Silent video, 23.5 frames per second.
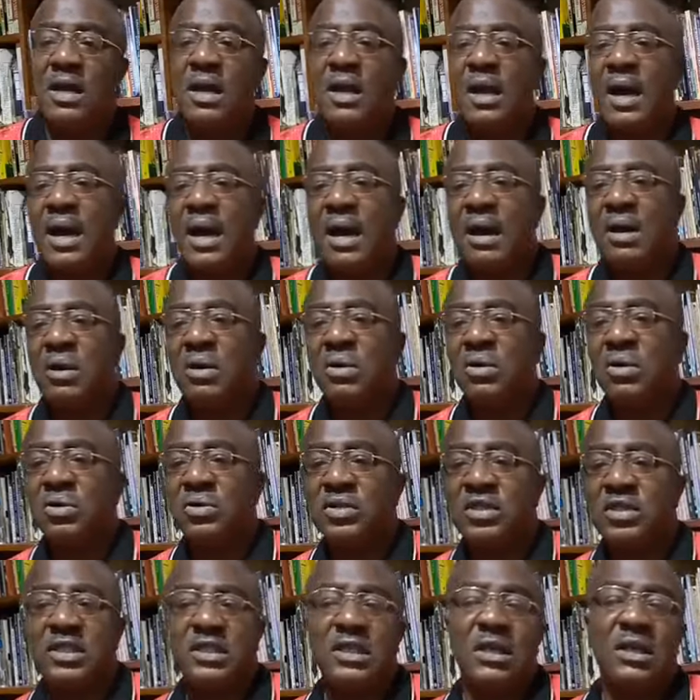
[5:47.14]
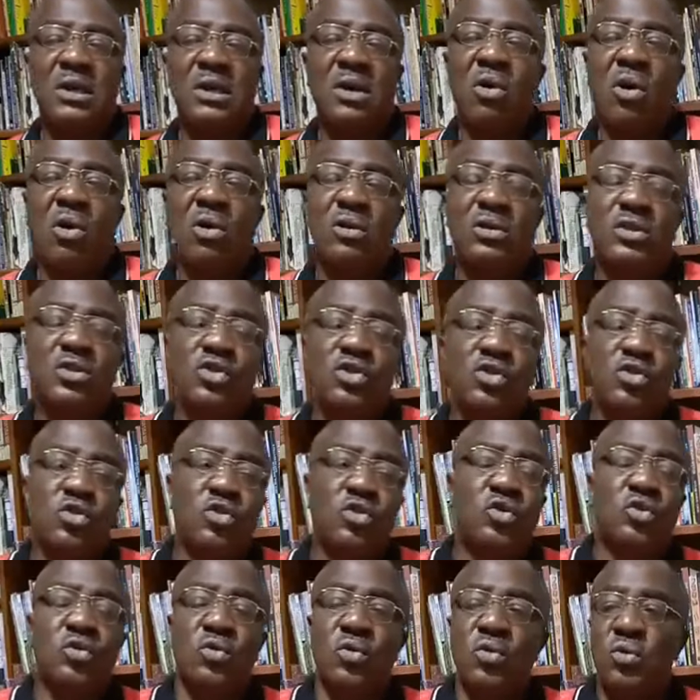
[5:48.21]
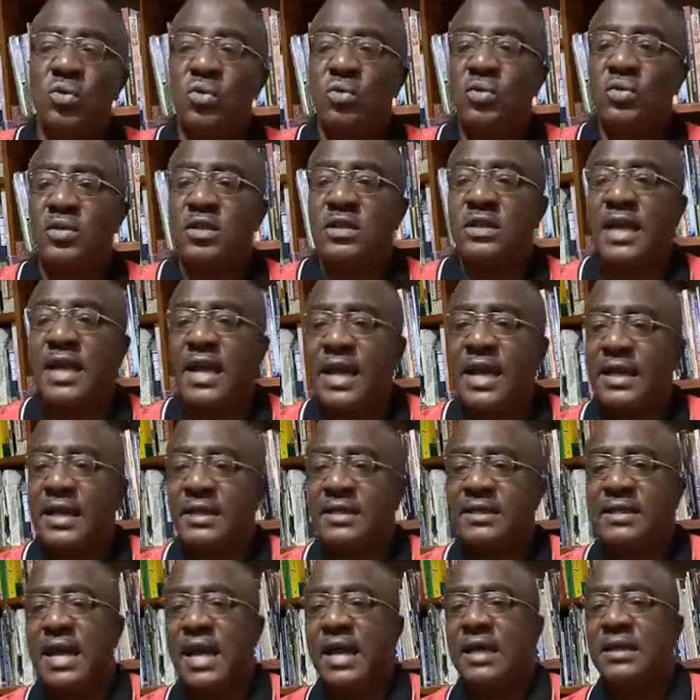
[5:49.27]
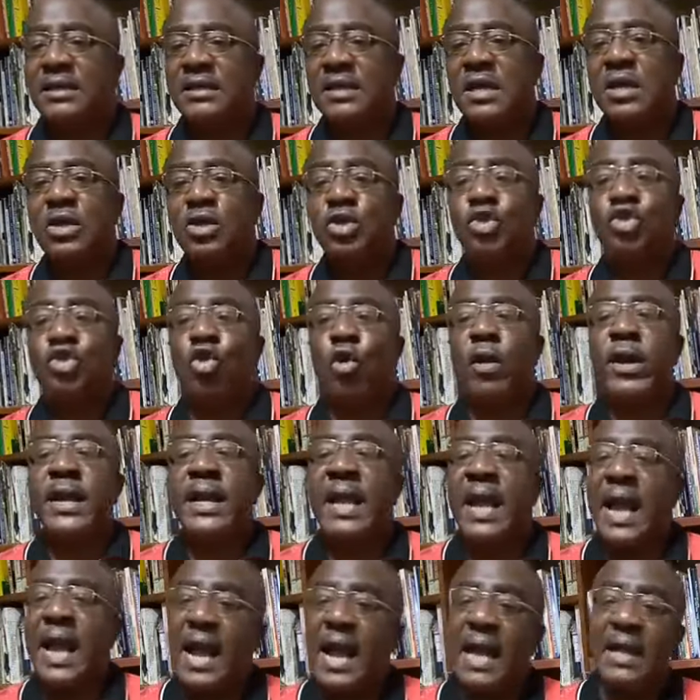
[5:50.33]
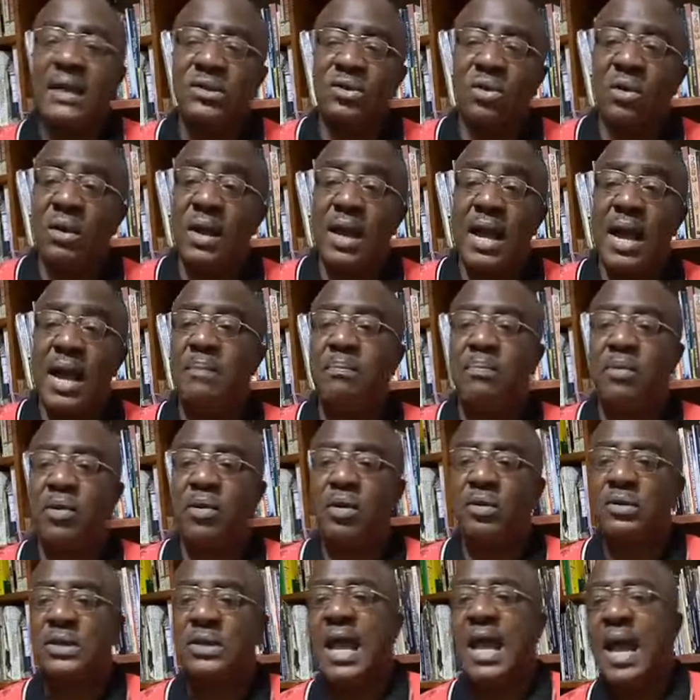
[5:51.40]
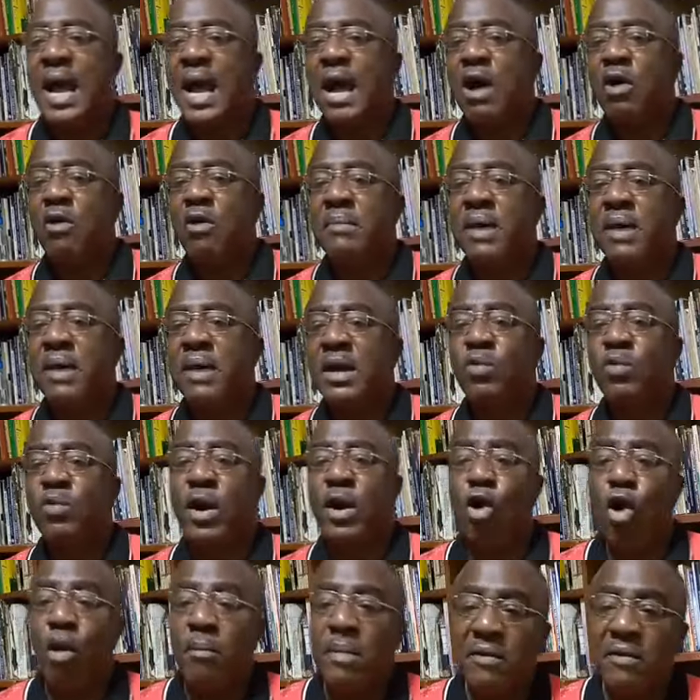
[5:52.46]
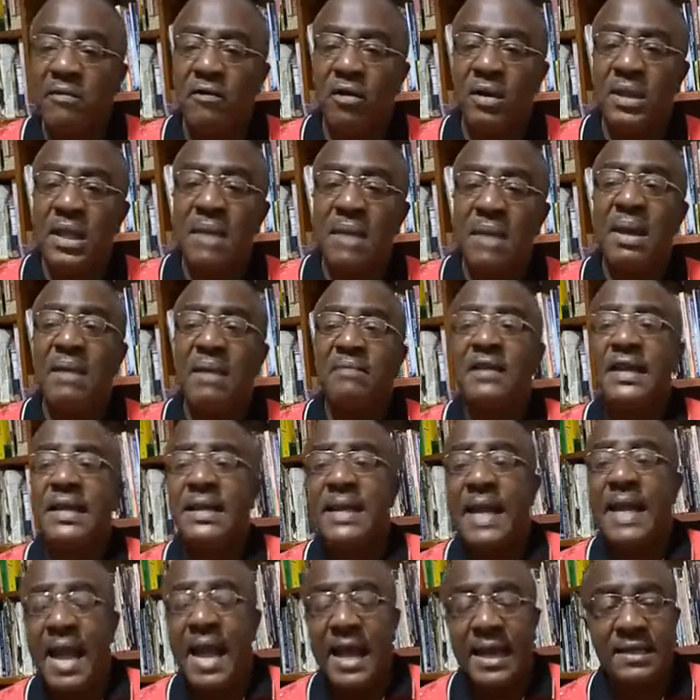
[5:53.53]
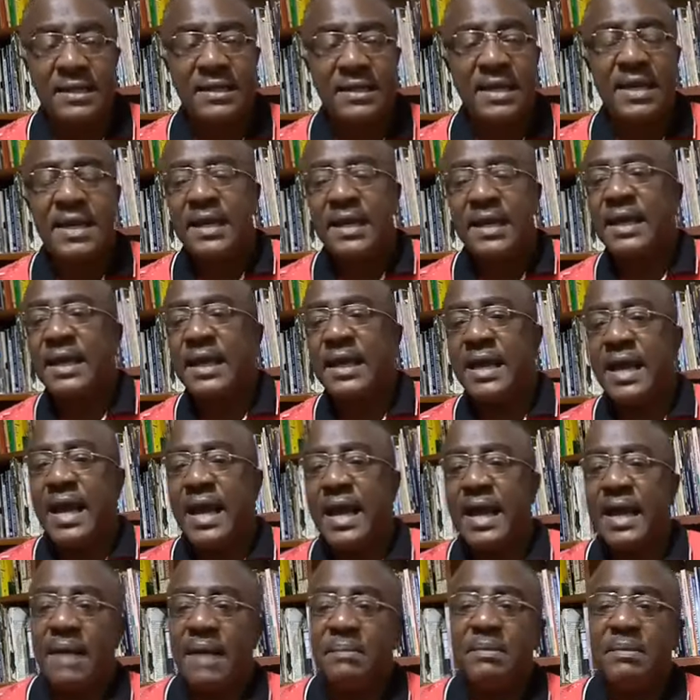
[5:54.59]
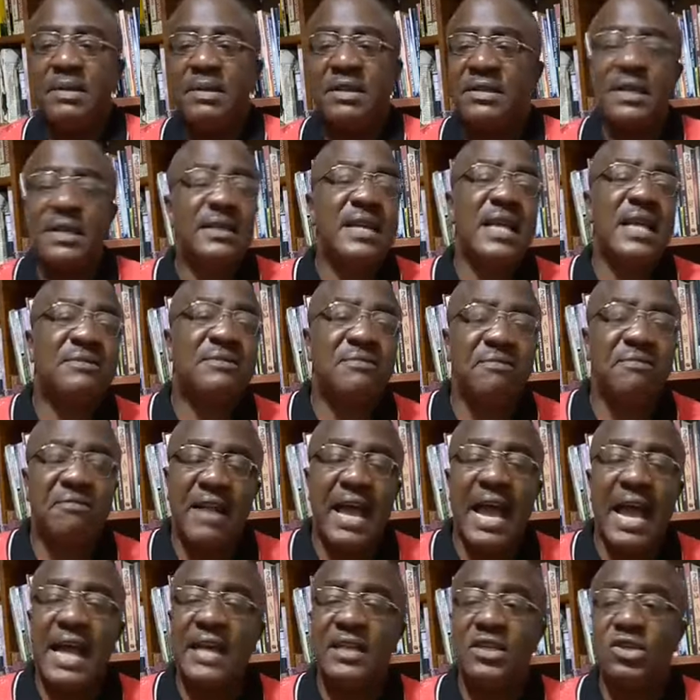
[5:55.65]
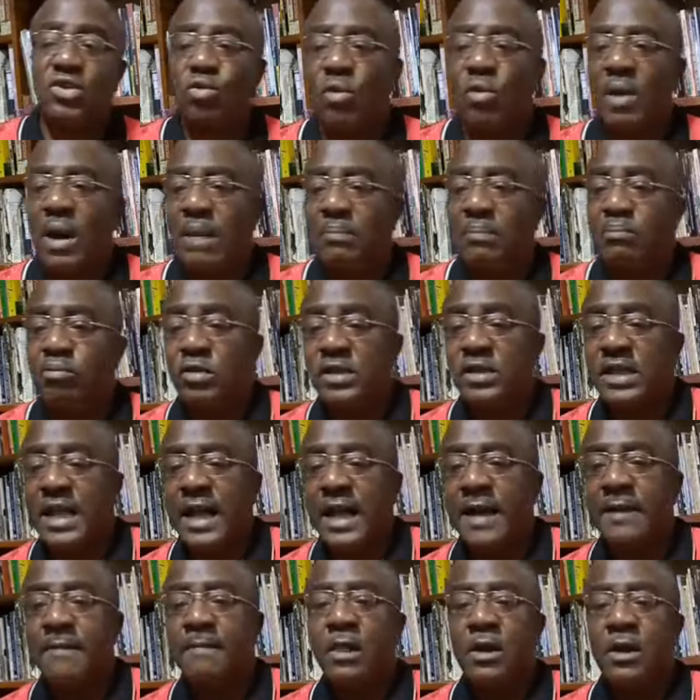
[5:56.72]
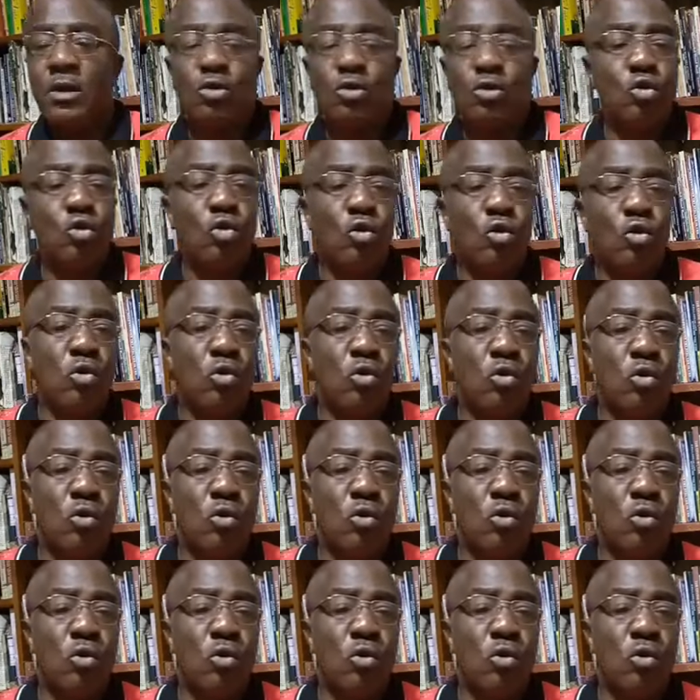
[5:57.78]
how she got used to sex and joined gangs on campus, how men were coming for them every night, clearly, I mean, ceaseless fight to Abuja